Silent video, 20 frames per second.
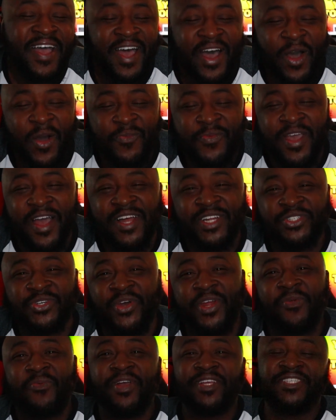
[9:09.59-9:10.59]
I hope y'all
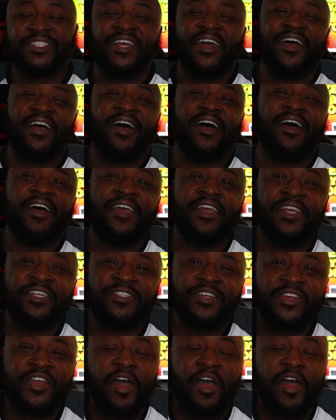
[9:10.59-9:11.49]
enjoy the rest of y'all uh, Easter.